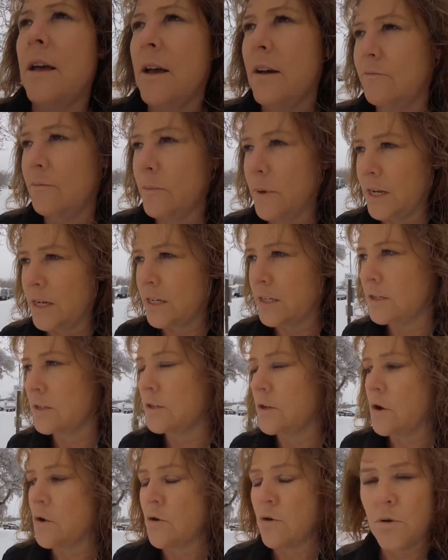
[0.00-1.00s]
have many
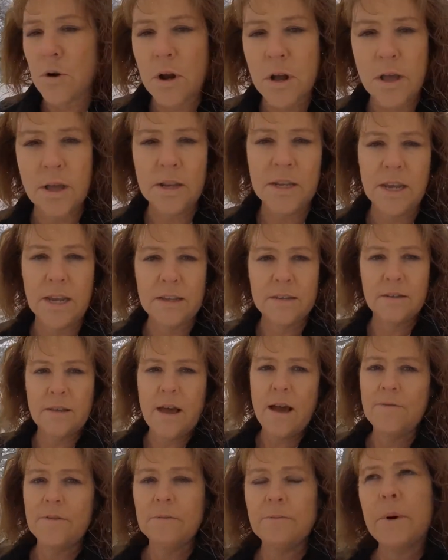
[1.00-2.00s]
snow days
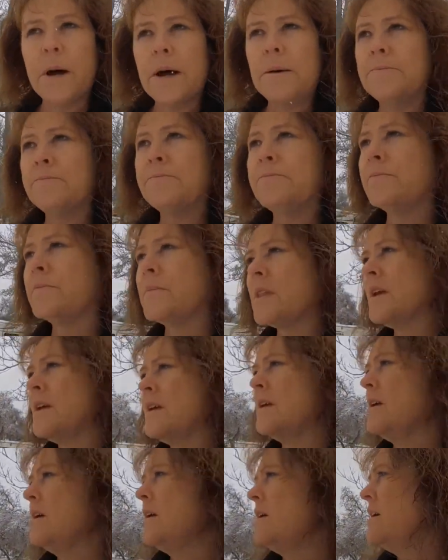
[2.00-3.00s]
left, but
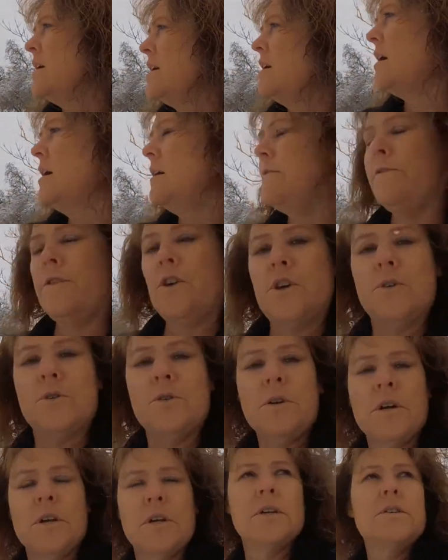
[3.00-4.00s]
a
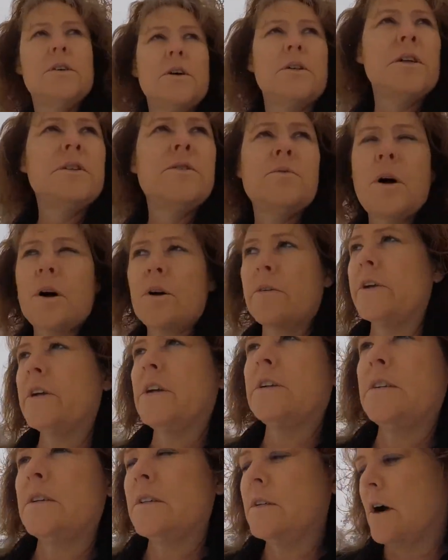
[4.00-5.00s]
few. So let's walk over
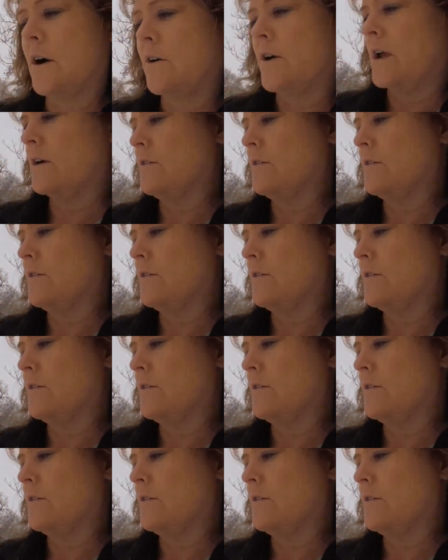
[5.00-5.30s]
here to the dog